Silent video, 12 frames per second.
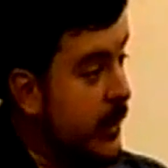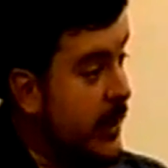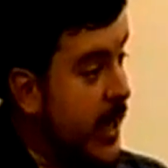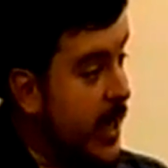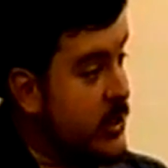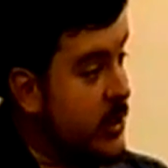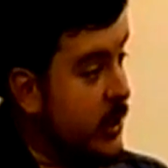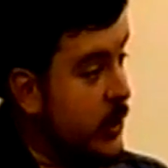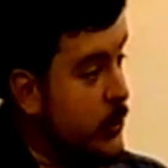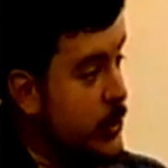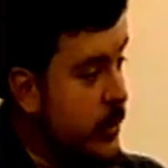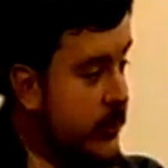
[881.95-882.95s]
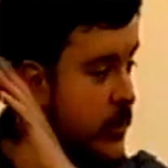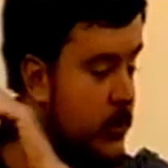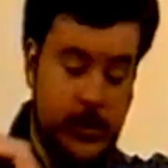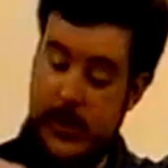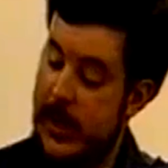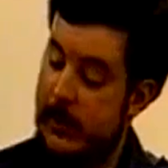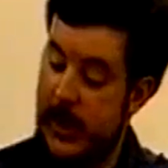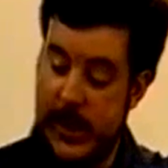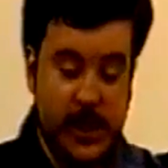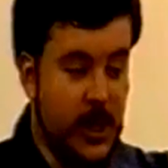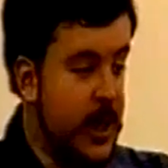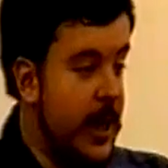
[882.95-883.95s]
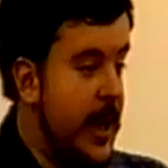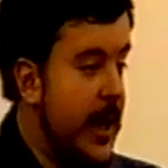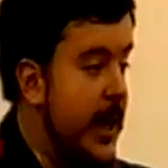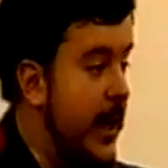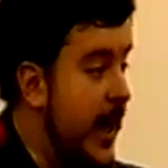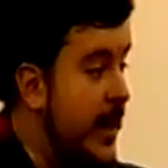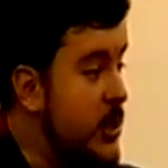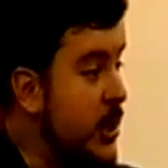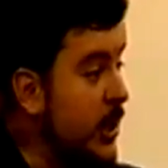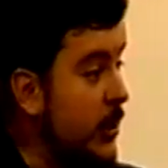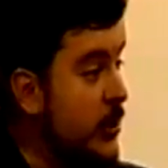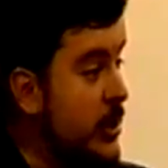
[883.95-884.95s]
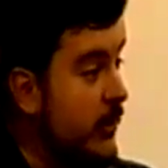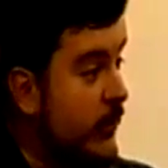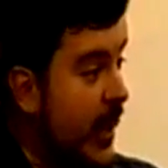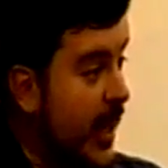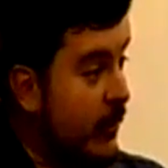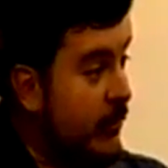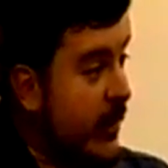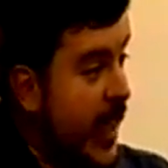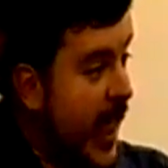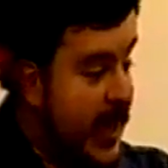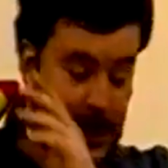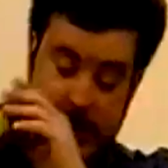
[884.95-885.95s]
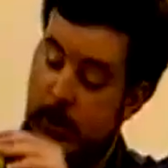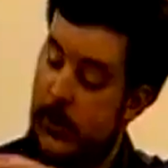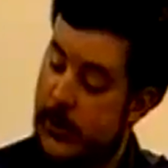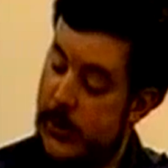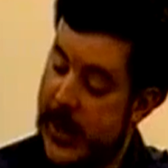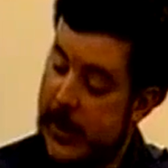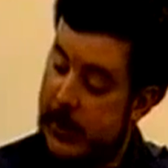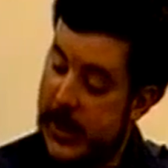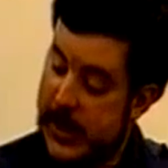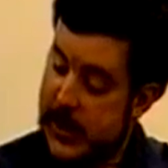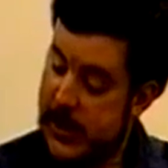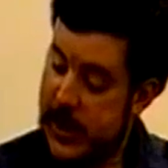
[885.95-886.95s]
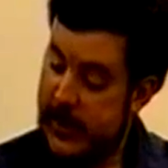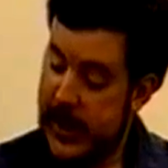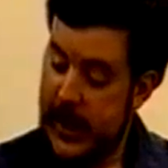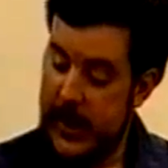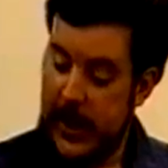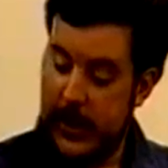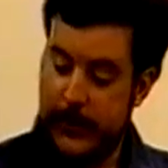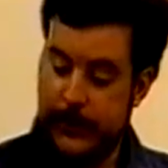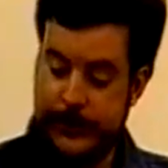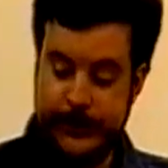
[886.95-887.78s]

has the illusion of, don't do that, please. It has the illusion of life. And don't do that, please, there's nothing in there.